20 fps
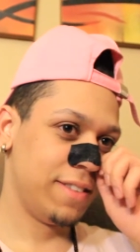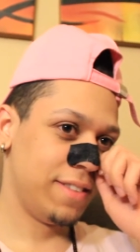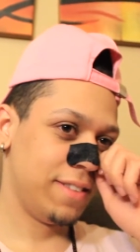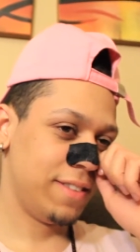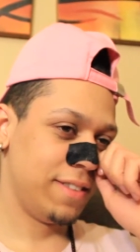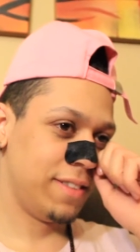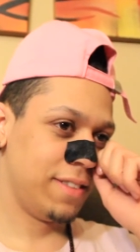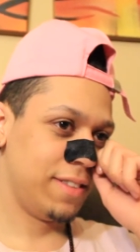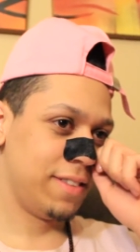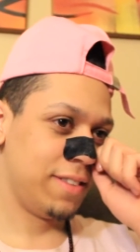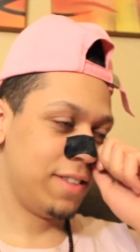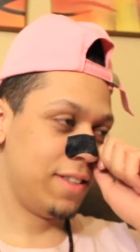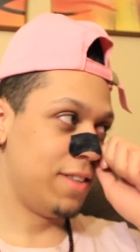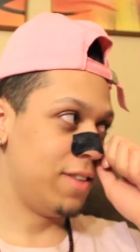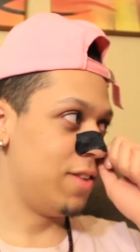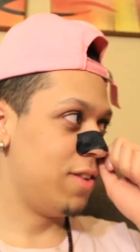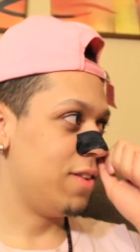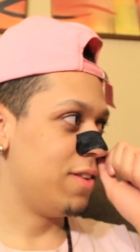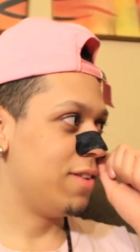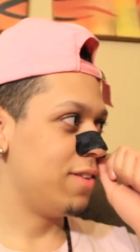What's
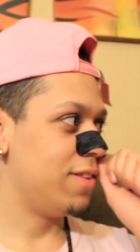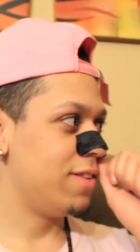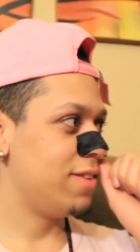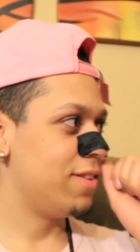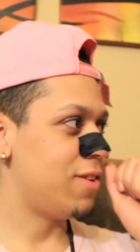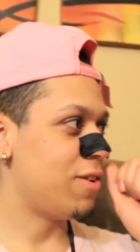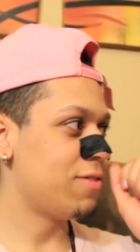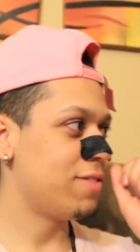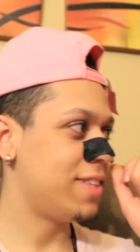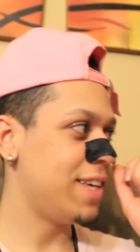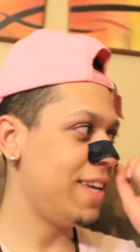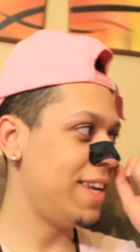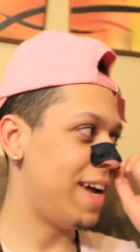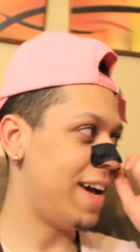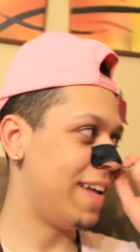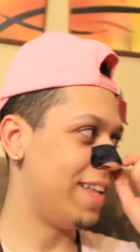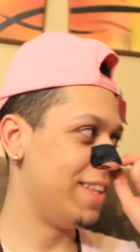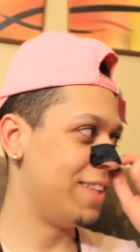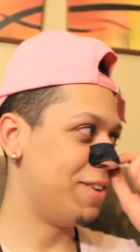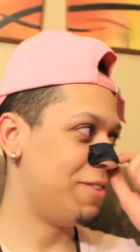What? Don't say
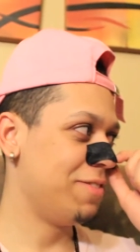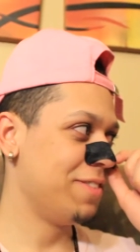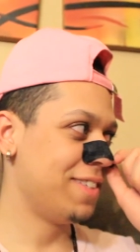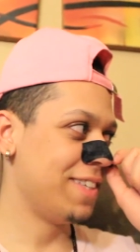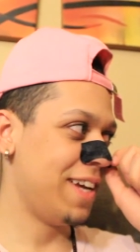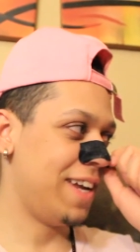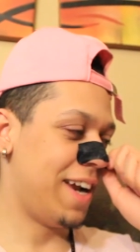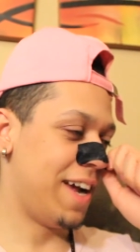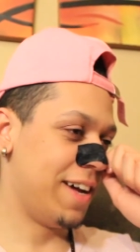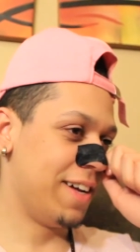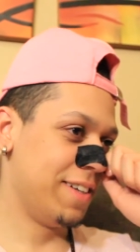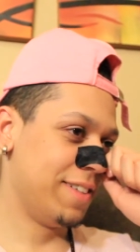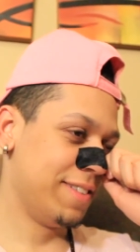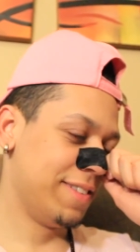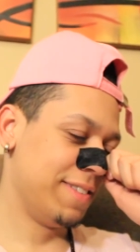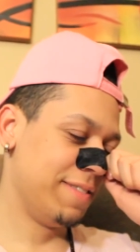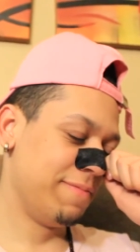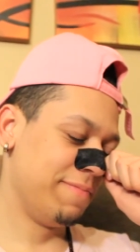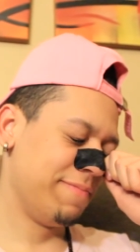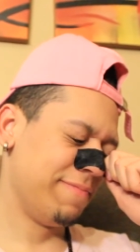that. Don't what? say that.
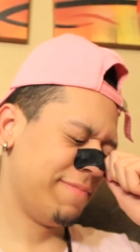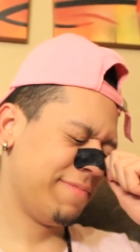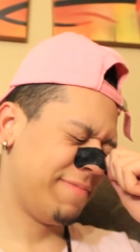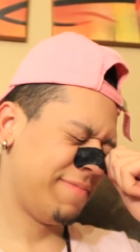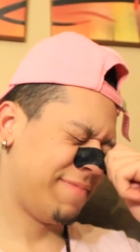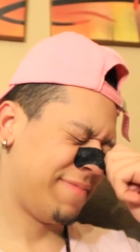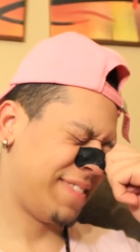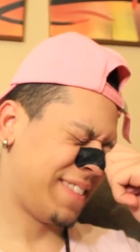One, a three?